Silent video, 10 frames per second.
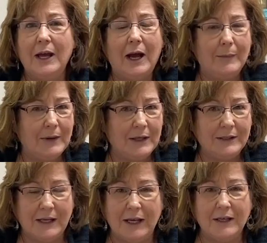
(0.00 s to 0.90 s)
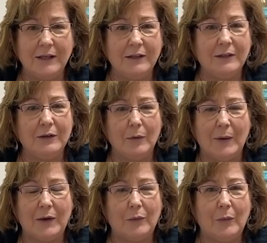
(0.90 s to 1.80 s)
I'm going to take it no
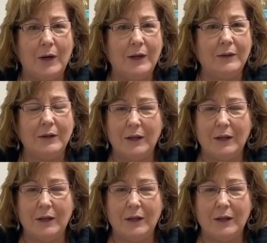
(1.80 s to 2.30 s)
matter what.